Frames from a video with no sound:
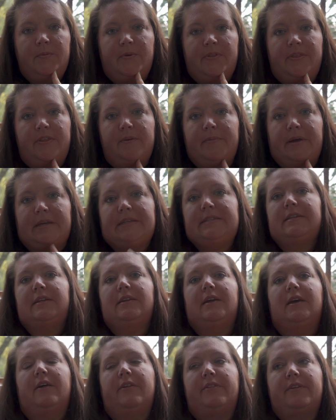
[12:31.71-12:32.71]
with the Mexican
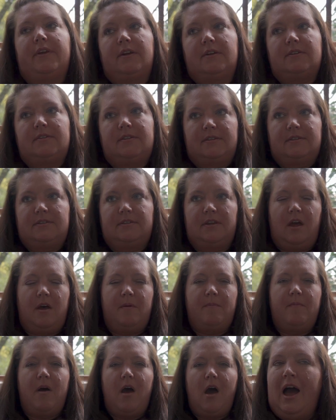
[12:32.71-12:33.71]
healthcare
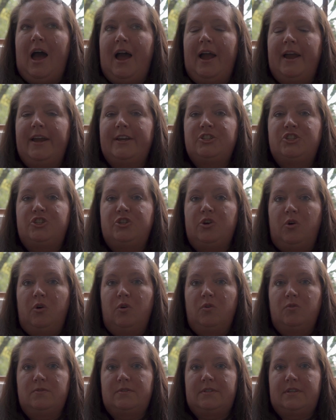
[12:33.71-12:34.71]
system, I
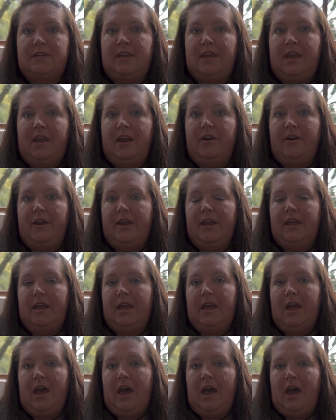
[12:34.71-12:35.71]
don't
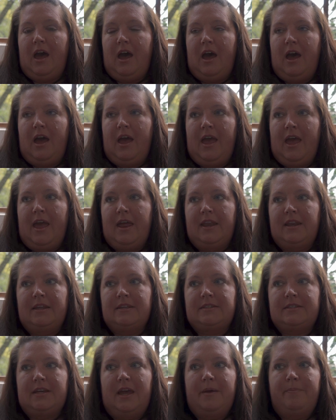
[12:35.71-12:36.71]
carry any
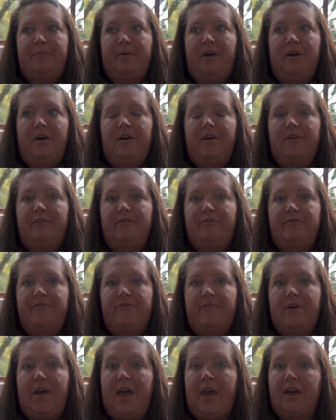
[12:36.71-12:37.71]
type
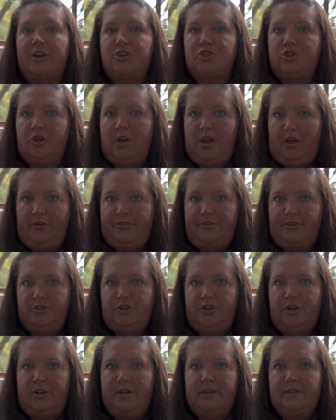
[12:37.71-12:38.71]
of extra health
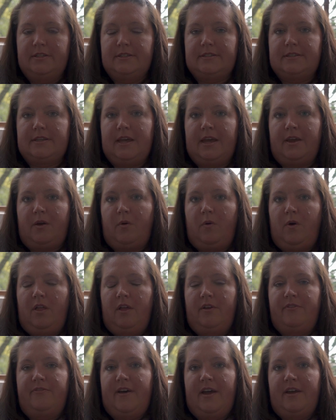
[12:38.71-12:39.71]
insurance. I
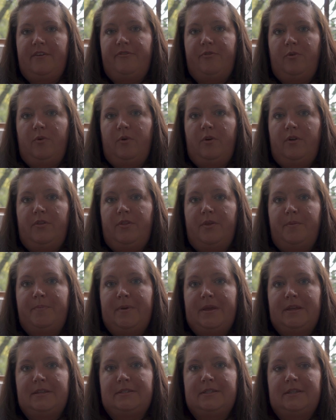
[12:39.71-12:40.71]
qualify for the
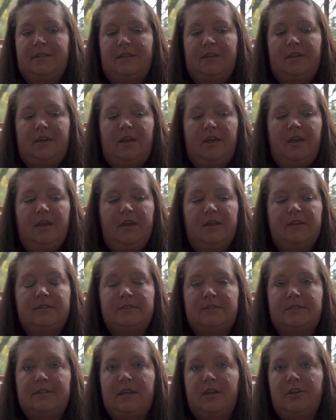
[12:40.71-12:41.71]
basic
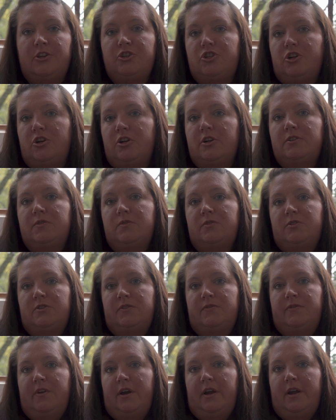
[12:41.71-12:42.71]
state insurance, which is
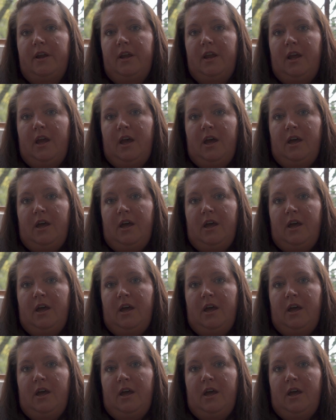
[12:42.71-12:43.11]
very,